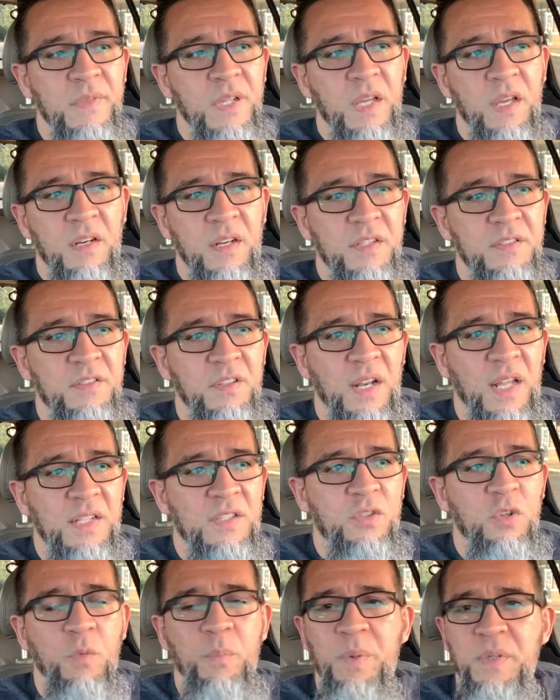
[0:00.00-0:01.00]
unless they're like
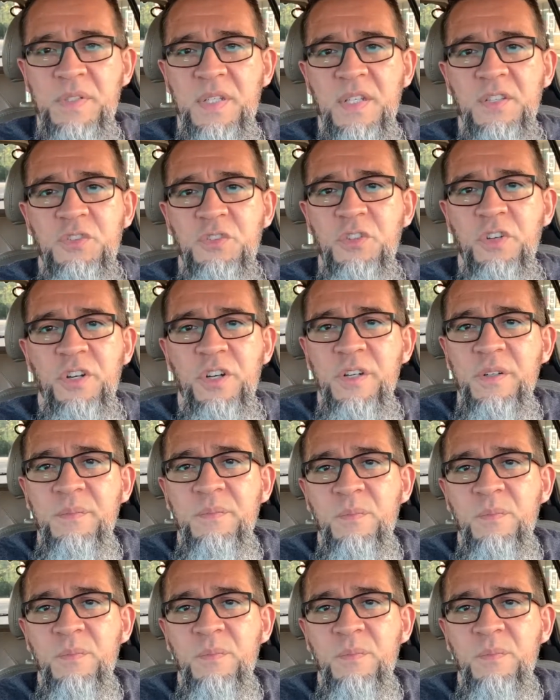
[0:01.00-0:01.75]
2% sugar,